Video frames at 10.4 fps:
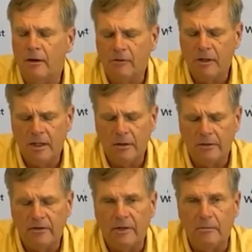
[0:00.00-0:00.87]
really
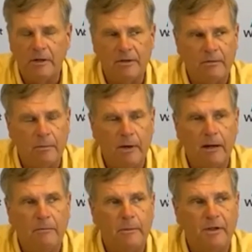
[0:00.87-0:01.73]
don't see much of a
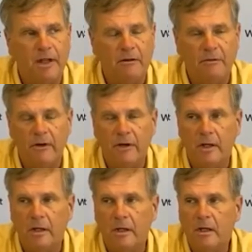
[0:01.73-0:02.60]
problem with that variant.